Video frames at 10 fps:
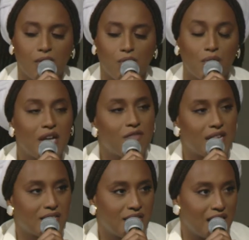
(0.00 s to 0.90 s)

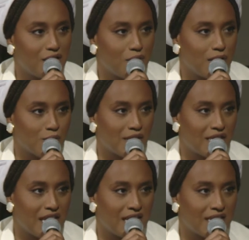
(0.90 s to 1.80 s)
reinvest in the resources
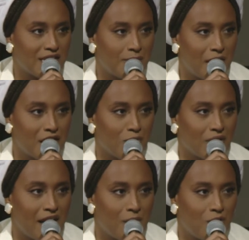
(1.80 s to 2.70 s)
that exist, make them
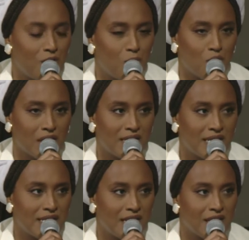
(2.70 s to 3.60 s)
reliable, more
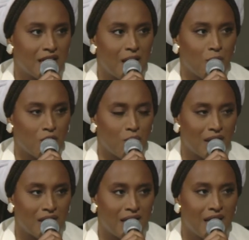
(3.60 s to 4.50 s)
consistent, come more
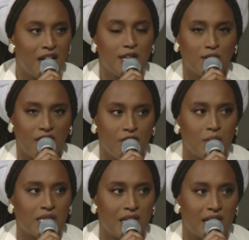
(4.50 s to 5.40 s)
quickly, so that
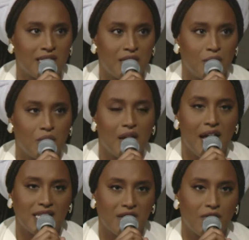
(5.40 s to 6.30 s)
folks can get to
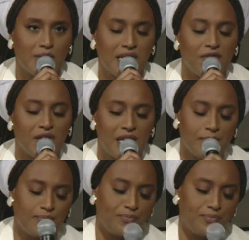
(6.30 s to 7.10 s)
SFO safely.